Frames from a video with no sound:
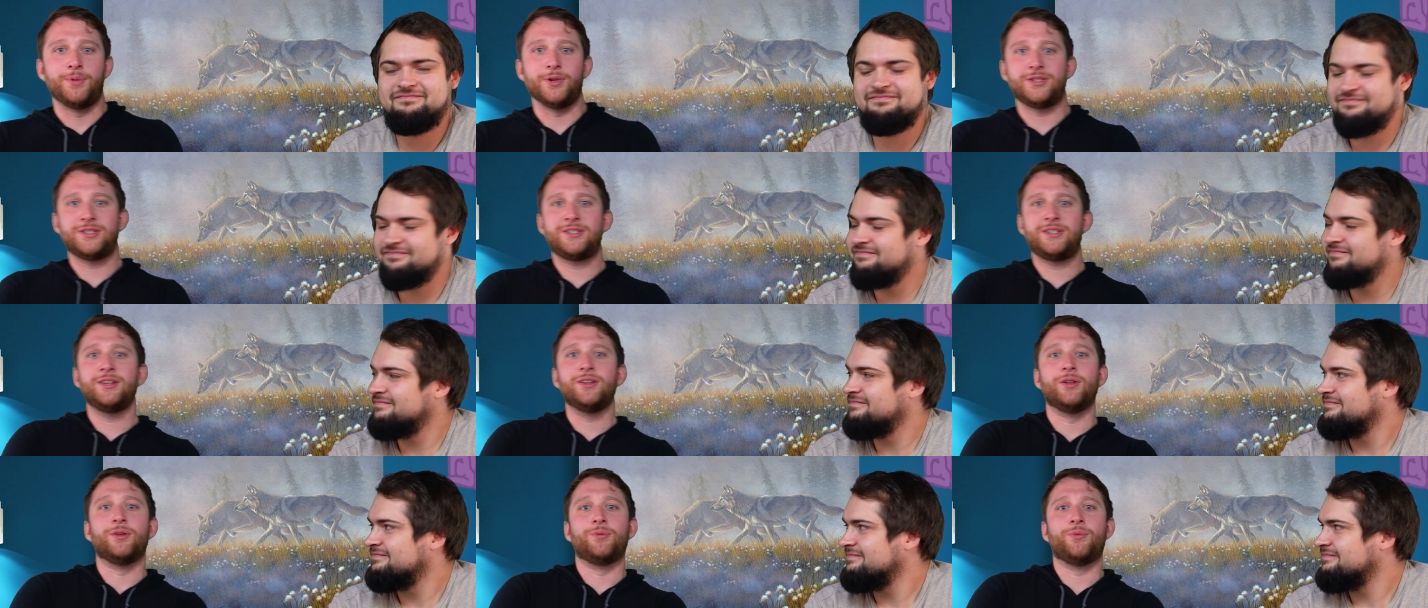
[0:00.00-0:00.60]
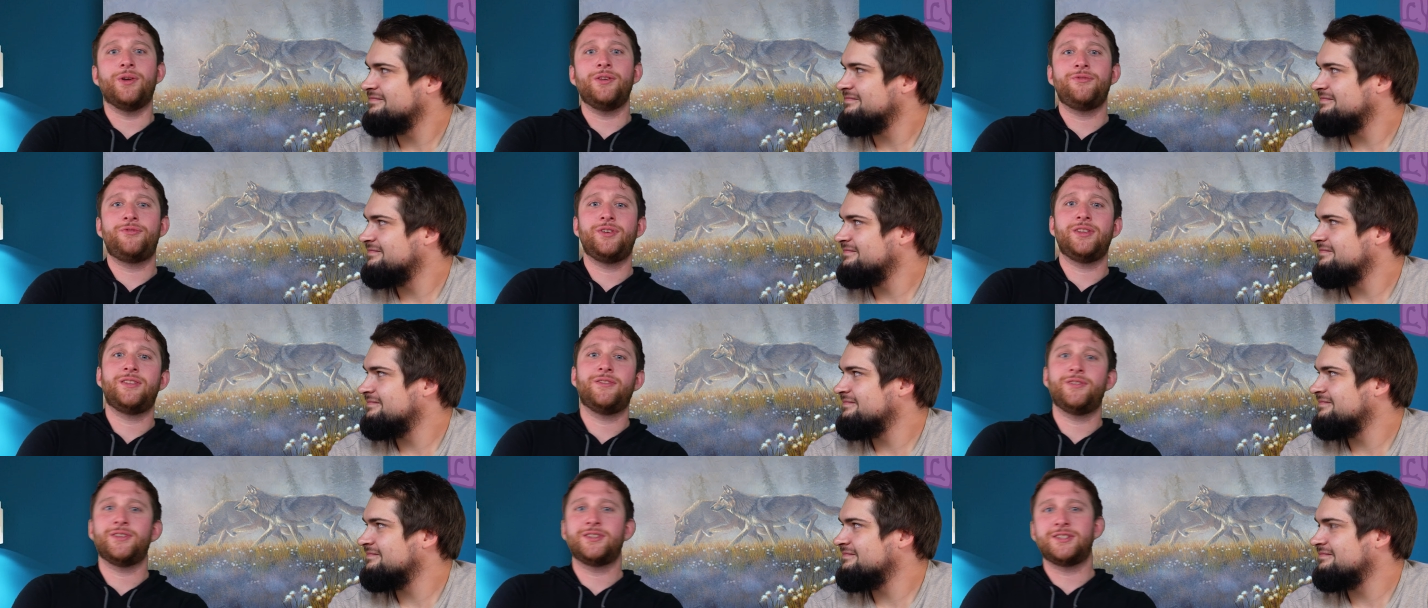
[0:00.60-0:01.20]
Speaker 1: but still,
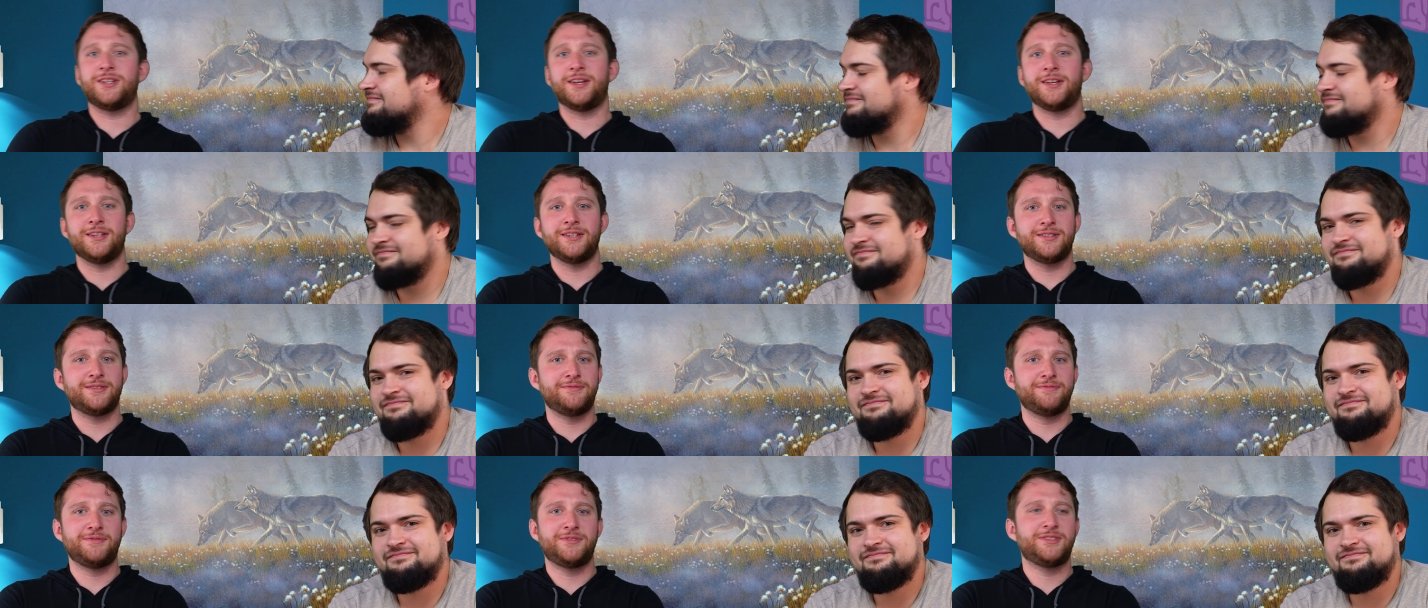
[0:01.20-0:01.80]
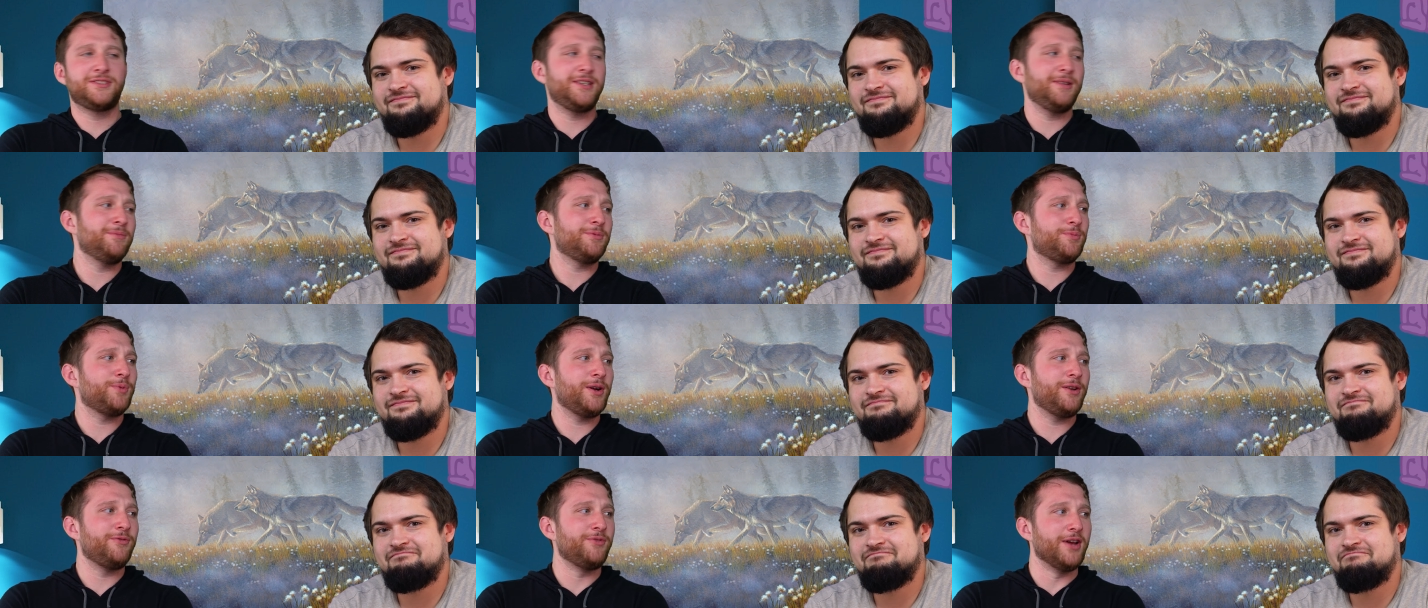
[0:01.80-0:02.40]
one-fifth of a second seems
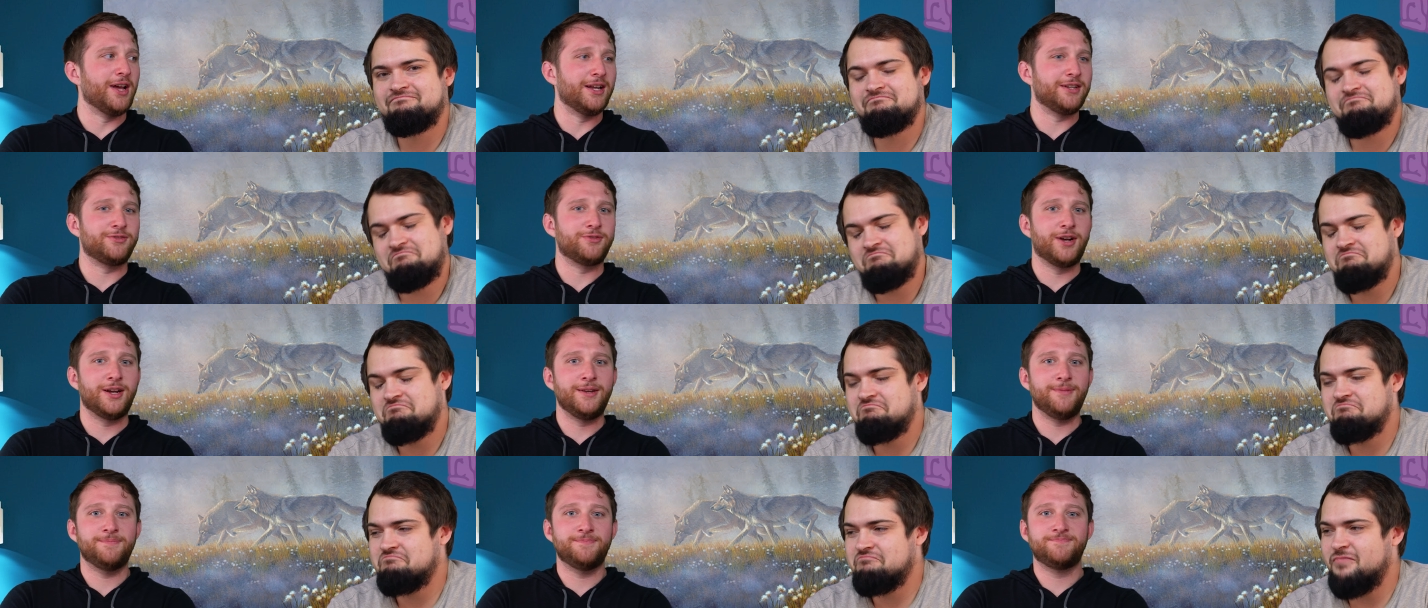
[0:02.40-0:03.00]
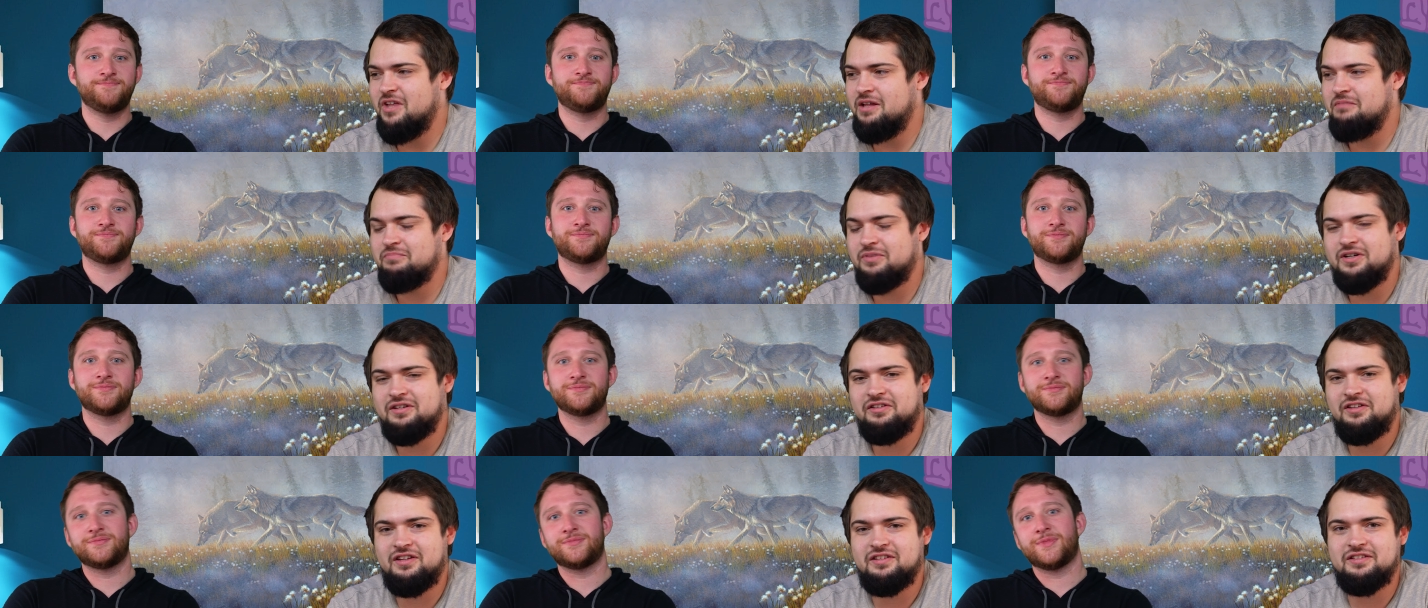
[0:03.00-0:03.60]
pretty fast, right? Mm,
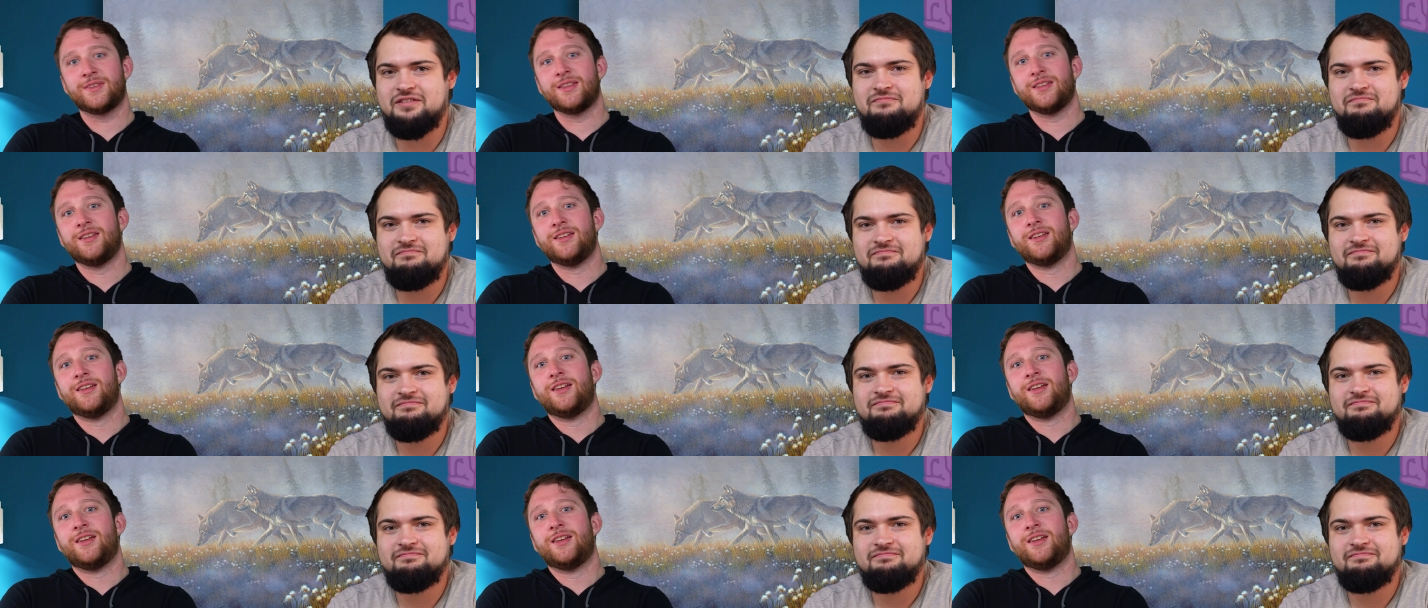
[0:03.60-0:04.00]
pretty decent.